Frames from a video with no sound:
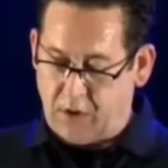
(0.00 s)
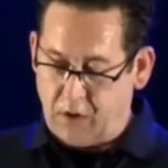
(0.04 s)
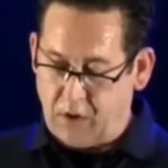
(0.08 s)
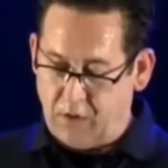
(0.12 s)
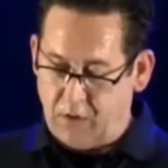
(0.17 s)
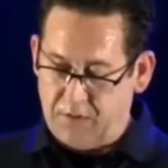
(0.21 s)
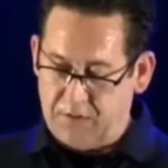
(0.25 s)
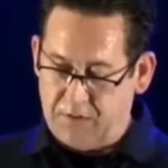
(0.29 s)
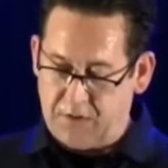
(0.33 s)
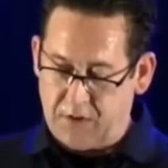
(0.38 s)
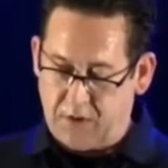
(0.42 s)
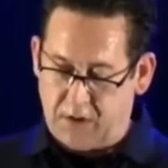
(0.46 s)

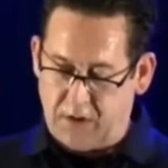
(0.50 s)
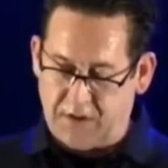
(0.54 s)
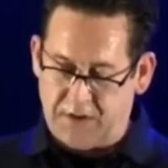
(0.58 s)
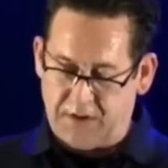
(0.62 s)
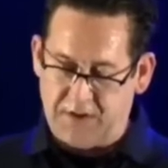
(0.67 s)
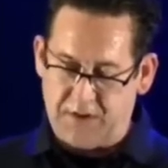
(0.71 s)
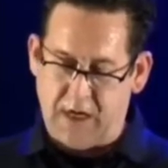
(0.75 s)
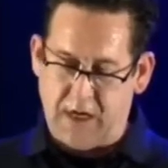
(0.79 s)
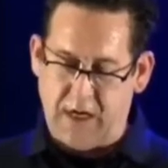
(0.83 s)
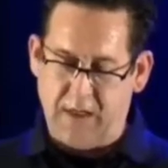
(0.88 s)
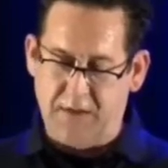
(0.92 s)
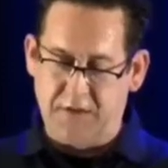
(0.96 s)
cold, dark
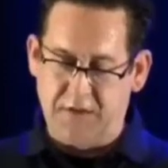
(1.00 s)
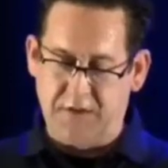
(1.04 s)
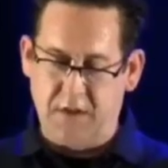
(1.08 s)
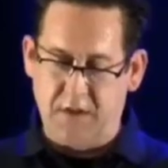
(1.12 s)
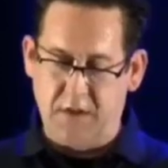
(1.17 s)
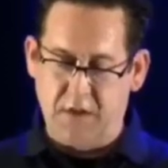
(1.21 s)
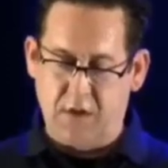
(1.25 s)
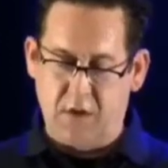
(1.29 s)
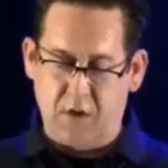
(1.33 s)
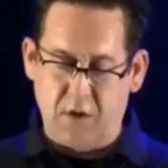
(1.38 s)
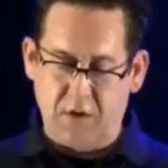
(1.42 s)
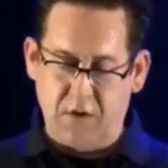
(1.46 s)
silence
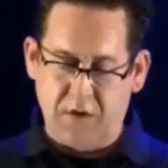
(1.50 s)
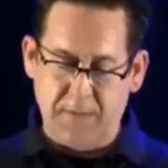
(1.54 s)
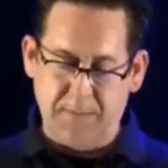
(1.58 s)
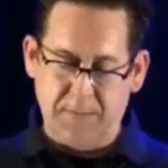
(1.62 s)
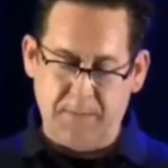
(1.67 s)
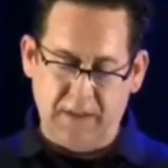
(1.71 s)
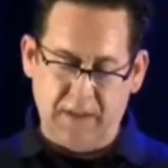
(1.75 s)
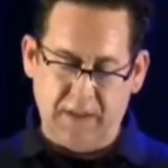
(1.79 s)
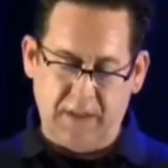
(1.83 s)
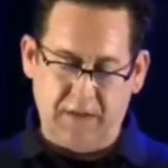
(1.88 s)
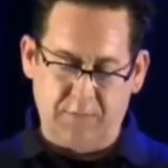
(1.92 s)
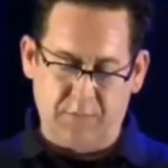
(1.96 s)
only
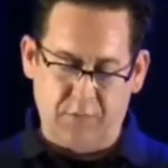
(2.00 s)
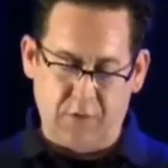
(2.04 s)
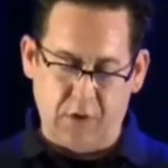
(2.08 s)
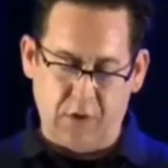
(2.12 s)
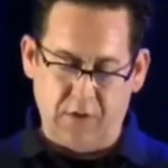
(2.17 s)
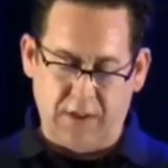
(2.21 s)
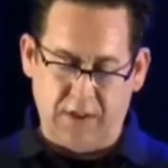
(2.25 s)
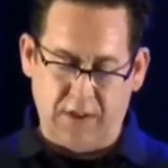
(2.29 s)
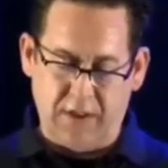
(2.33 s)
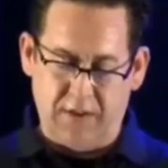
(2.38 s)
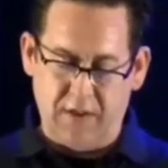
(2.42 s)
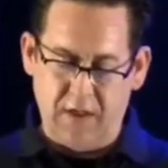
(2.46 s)
being
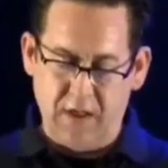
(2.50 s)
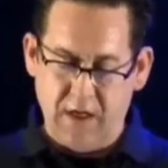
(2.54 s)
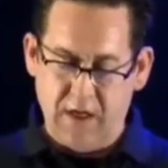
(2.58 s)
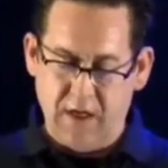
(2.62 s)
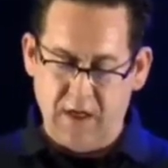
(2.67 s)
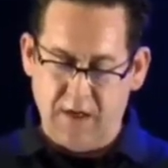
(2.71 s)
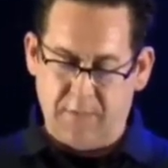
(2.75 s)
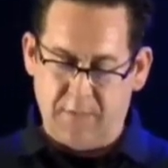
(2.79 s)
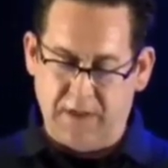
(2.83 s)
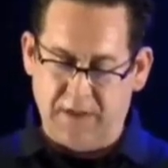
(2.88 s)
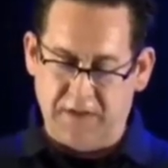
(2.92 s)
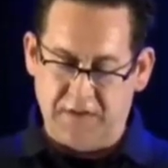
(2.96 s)
broken
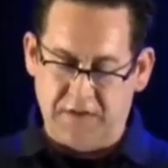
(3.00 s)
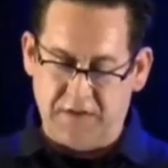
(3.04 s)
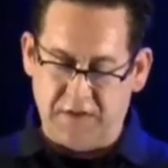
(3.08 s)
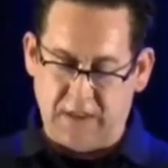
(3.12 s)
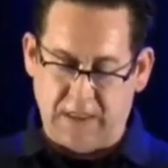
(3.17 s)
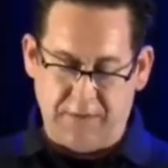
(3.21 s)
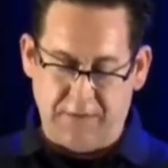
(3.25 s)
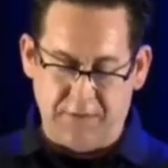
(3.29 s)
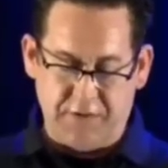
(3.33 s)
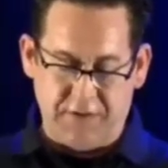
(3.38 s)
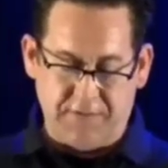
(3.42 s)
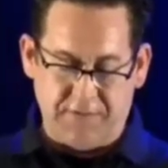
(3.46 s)
by the
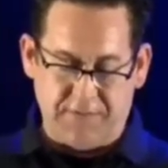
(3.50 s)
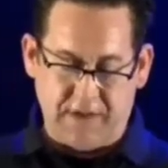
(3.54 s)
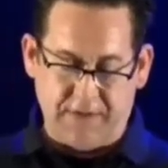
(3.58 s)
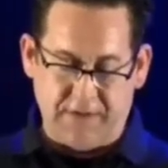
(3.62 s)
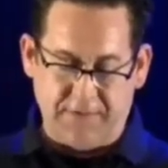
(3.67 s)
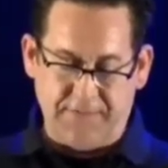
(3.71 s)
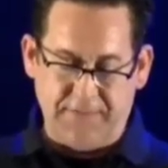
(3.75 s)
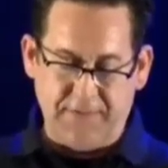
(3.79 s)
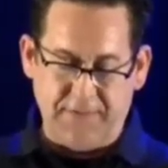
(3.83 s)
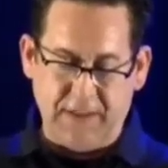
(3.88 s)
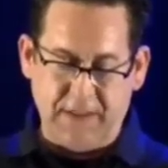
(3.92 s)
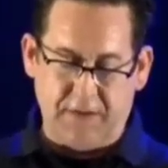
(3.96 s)
sounds of our
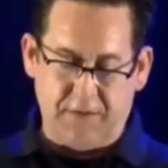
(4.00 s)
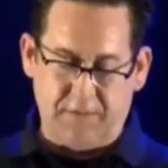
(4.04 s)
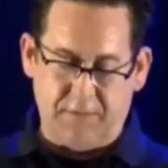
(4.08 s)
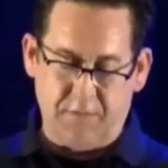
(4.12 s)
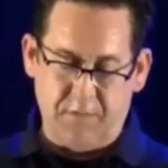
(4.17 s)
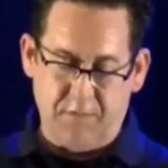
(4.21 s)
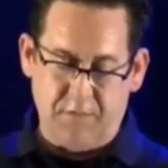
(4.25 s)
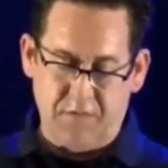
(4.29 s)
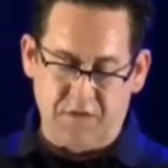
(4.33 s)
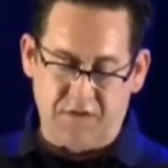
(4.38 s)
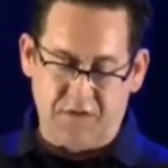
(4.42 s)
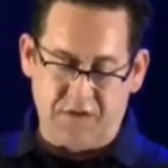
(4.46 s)
feet
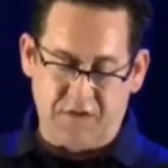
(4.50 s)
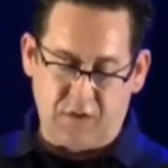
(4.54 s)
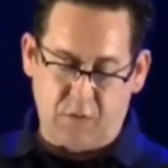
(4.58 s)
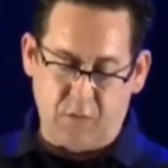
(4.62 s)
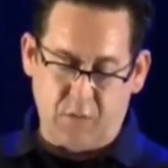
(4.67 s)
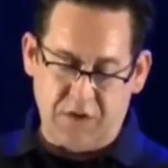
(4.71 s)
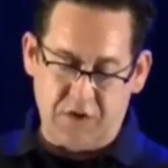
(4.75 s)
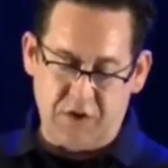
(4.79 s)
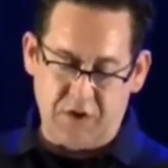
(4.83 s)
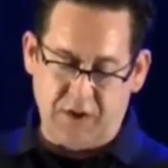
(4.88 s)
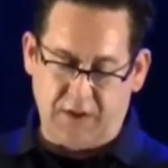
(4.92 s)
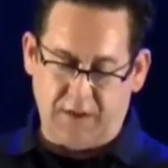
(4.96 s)

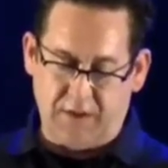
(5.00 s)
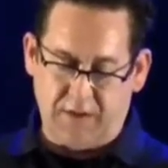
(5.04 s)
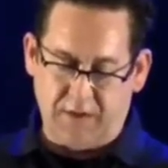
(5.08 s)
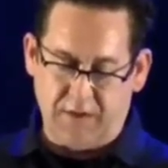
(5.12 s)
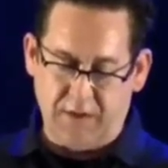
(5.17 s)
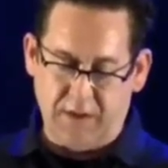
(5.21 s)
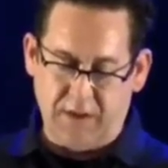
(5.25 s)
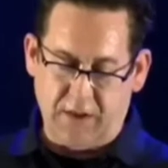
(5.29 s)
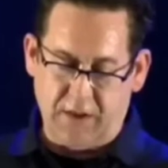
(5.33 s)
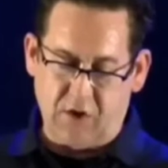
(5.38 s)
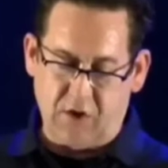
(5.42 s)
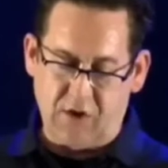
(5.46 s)
squishing
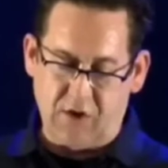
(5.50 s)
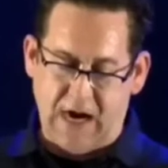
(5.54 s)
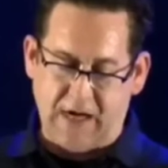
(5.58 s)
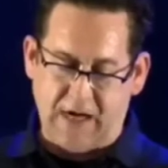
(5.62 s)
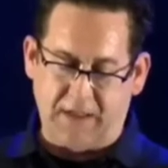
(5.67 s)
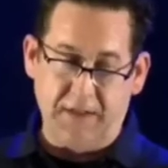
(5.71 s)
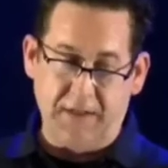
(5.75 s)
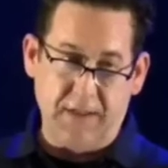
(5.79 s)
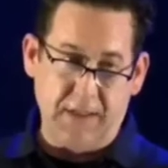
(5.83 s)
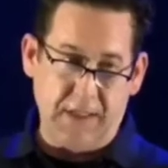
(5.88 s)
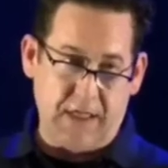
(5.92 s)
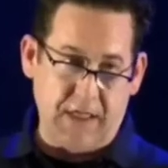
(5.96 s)
and
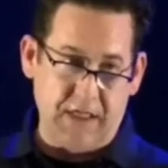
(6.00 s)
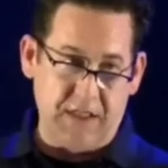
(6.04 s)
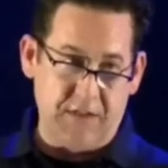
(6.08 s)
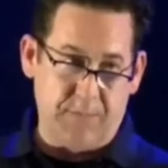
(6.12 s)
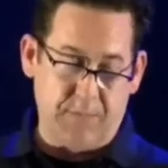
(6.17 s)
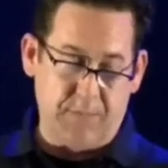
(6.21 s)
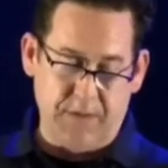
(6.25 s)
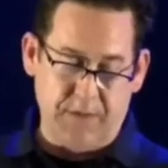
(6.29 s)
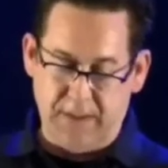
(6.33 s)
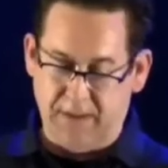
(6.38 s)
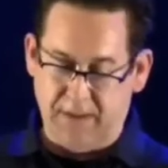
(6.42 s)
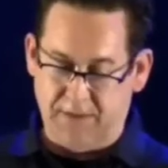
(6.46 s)
cracking the ice
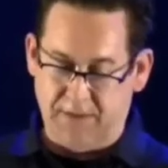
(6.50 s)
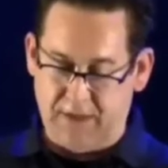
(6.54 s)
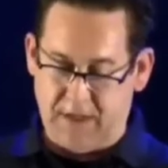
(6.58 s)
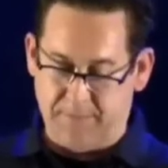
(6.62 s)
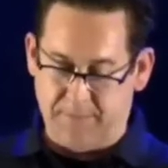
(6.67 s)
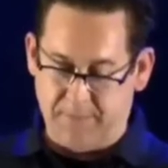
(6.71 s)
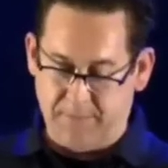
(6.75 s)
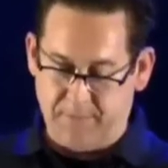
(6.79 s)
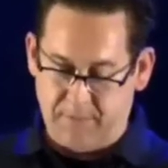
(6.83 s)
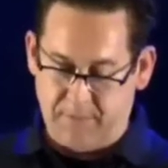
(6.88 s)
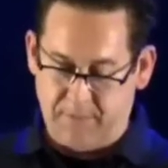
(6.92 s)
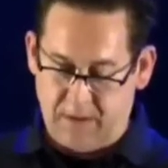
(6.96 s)
beneath
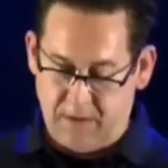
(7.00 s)
them.